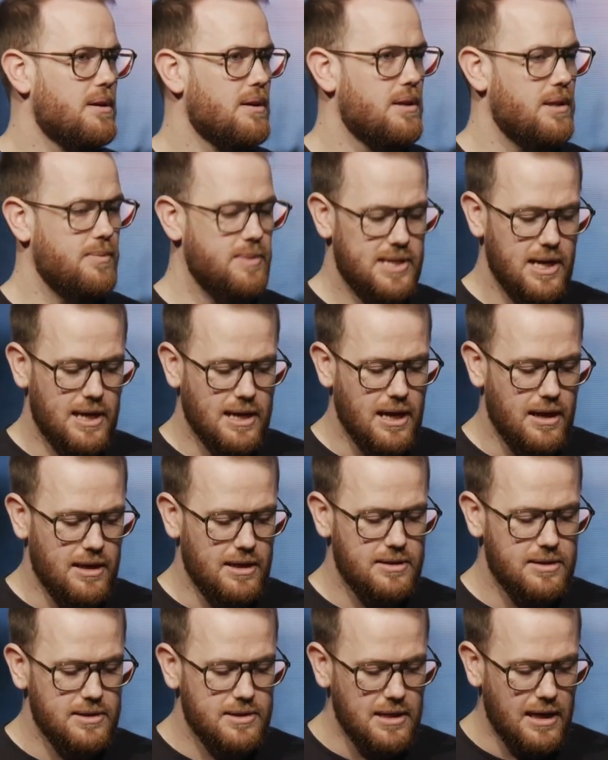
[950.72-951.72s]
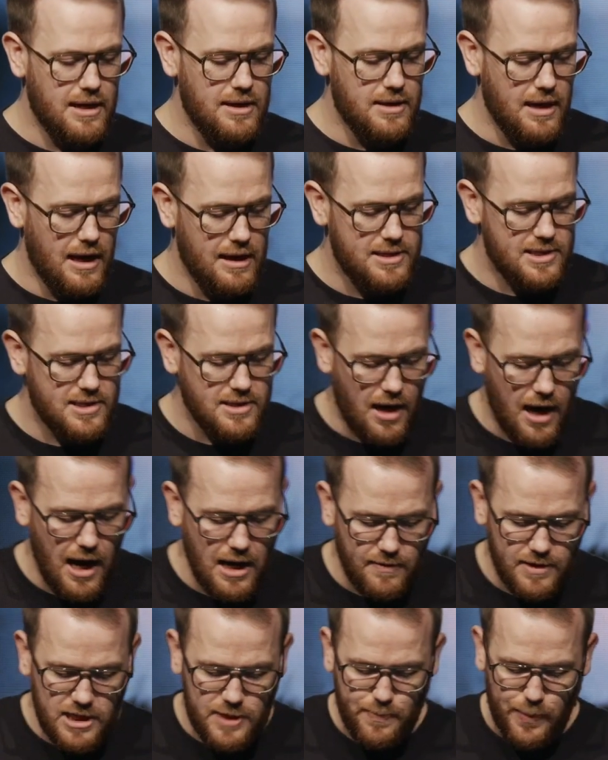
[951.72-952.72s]
Let me say it again, a
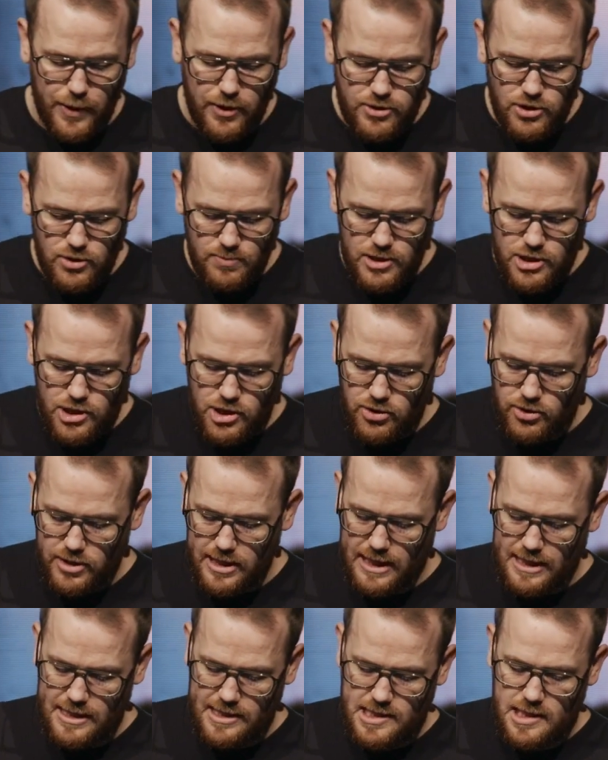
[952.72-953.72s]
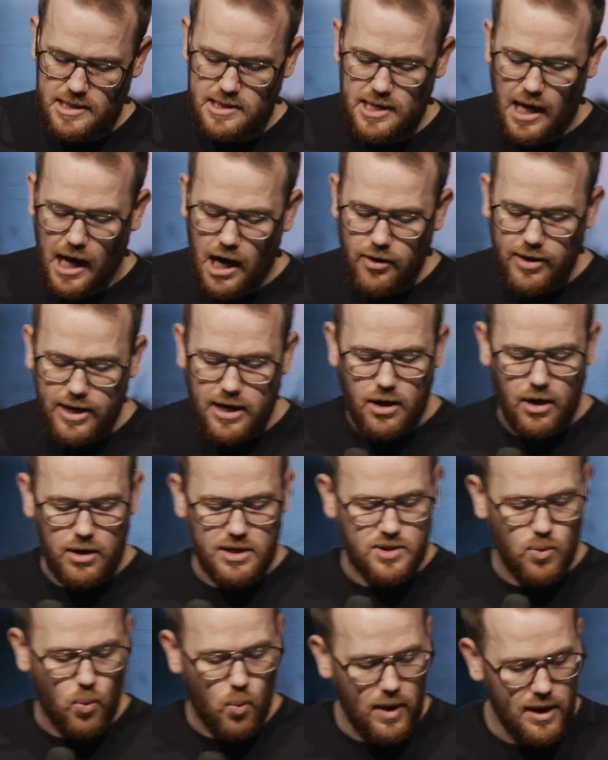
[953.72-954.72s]
sign of spiritual maturity is desiring
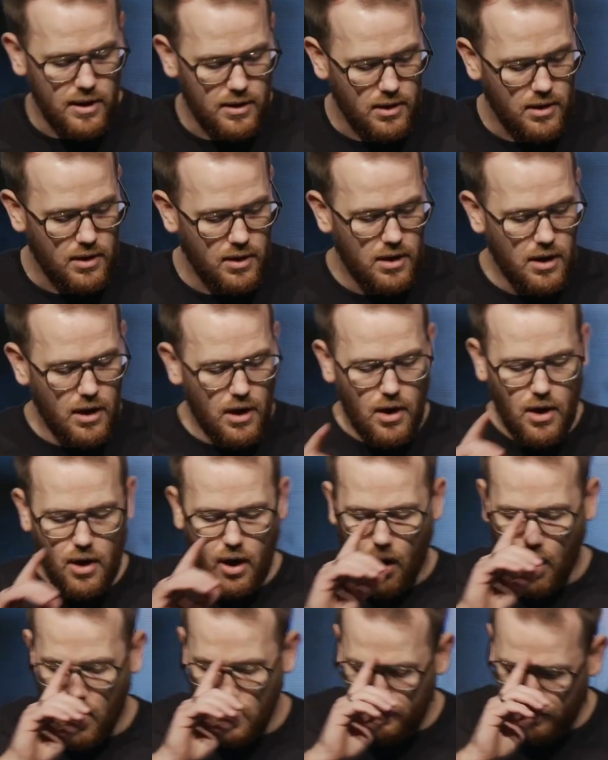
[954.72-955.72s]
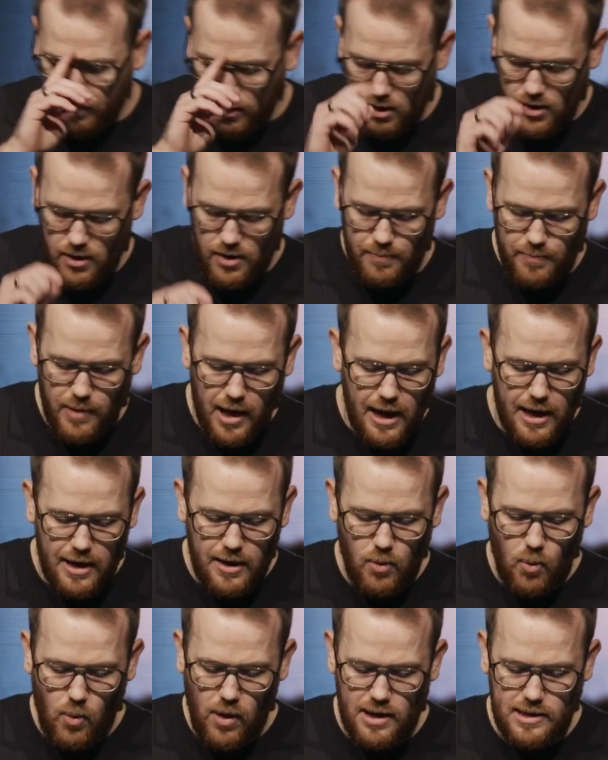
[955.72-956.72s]
God's will over my
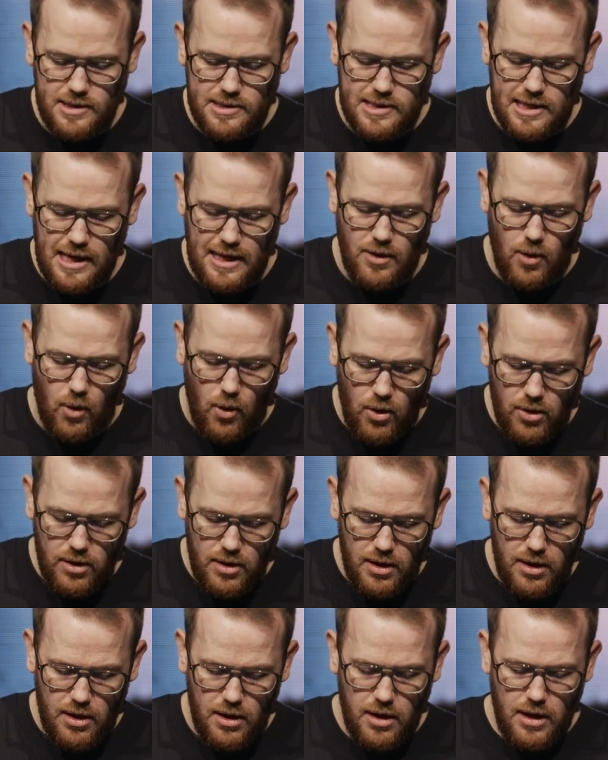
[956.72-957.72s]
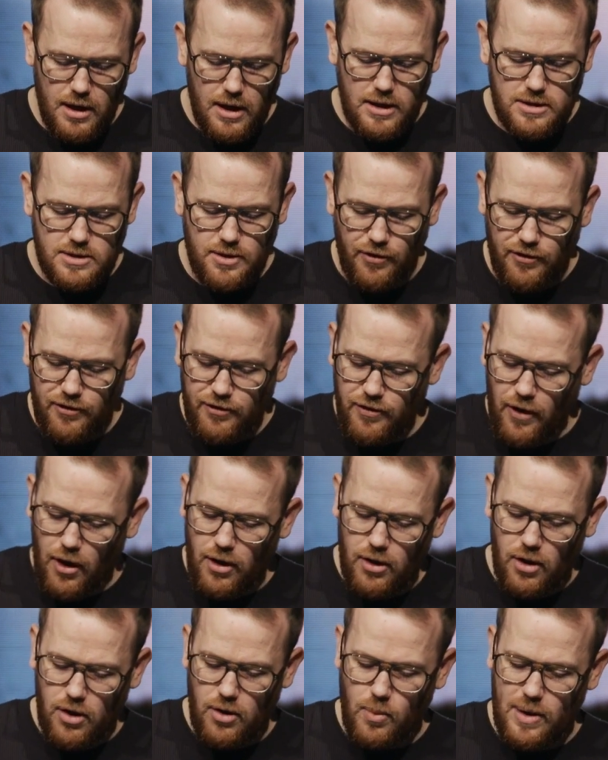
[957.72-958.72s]
wants. In order to
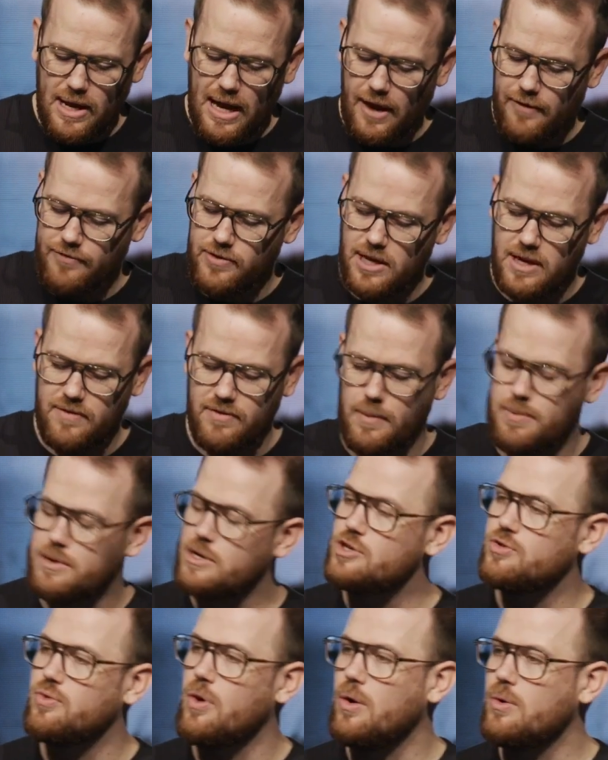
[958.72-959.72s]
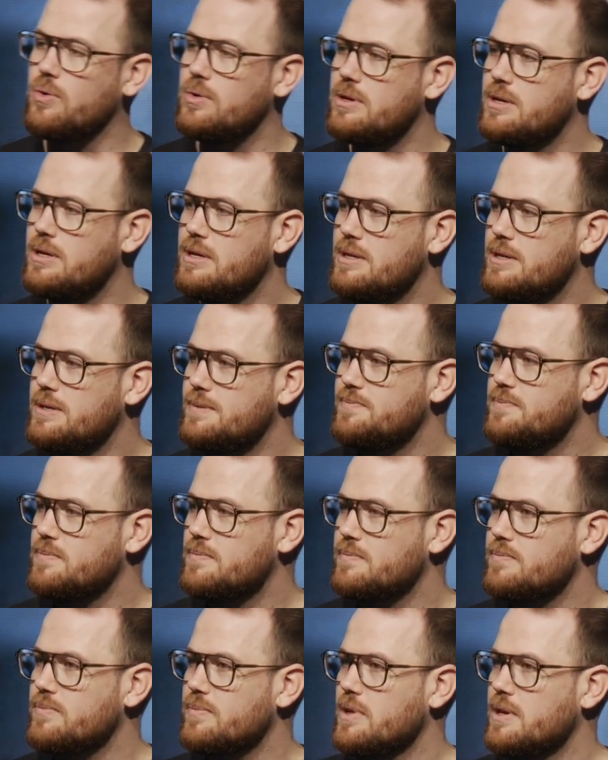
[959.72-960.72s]
follow, we have to give up control.
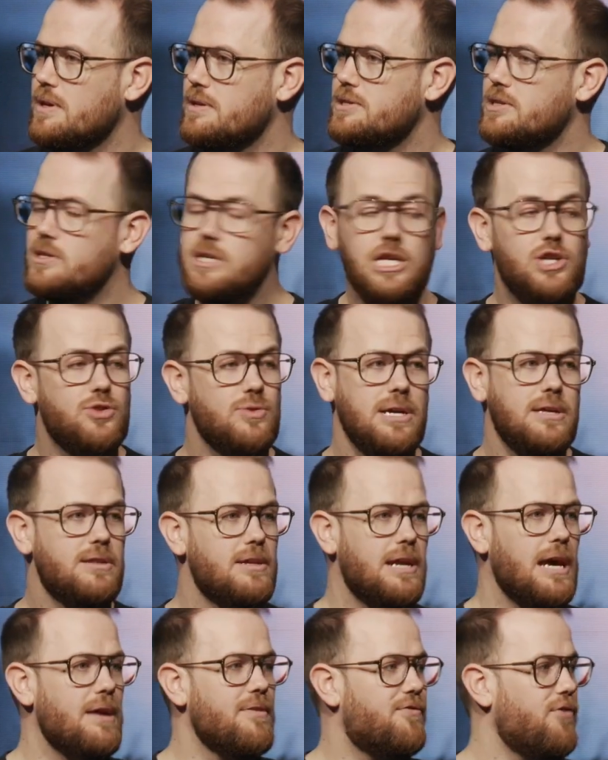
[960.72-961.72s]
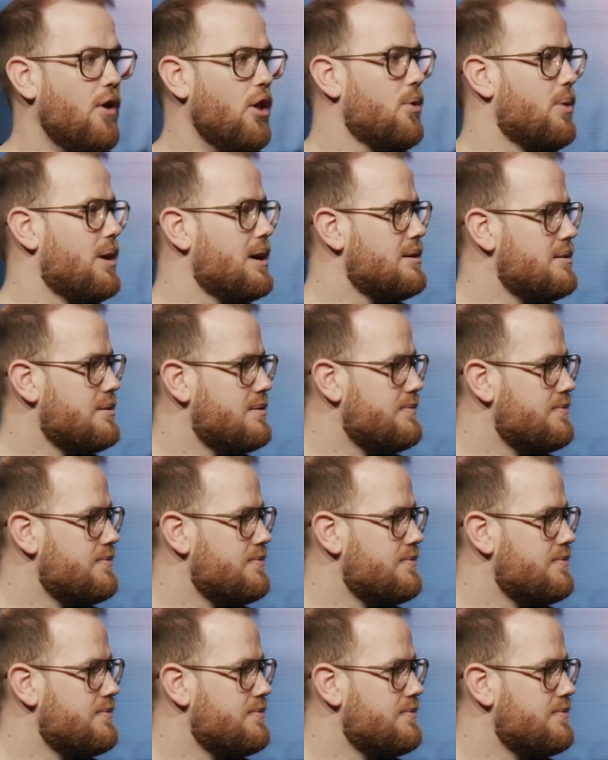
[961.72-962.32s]
It's literally in the name follower.